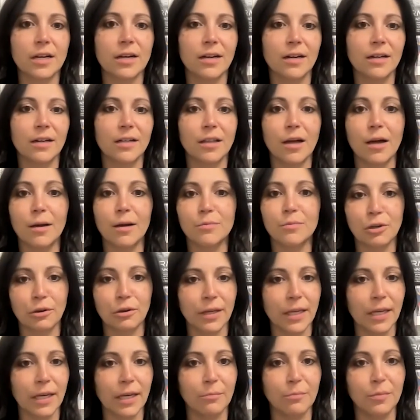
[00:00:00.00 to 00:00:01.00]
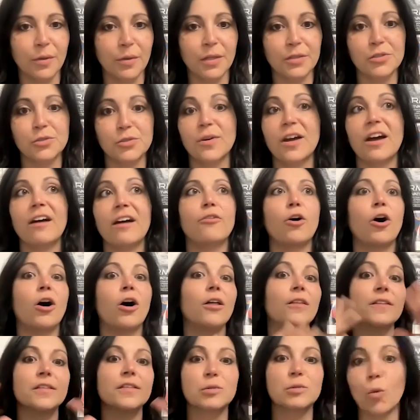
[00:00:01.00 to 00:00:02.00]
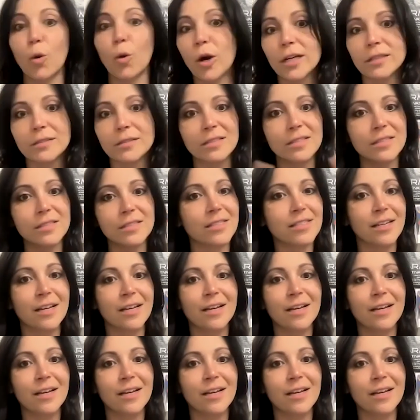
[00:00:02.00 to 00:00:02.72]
clubs on campus. You have all the sports.